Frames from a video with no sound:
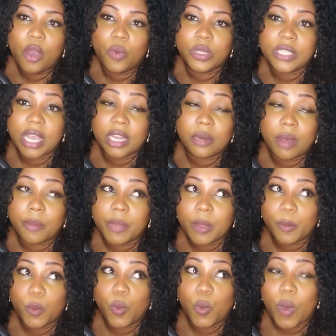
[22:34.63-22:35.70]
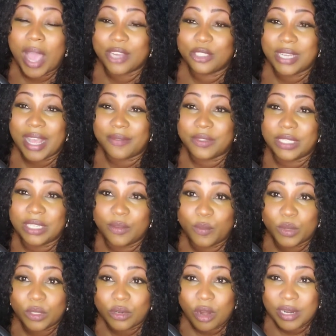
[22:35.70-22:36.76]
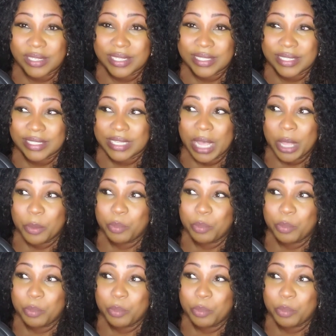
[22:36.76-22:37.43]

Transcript: We're talking about people who actually have to live with the narcissist,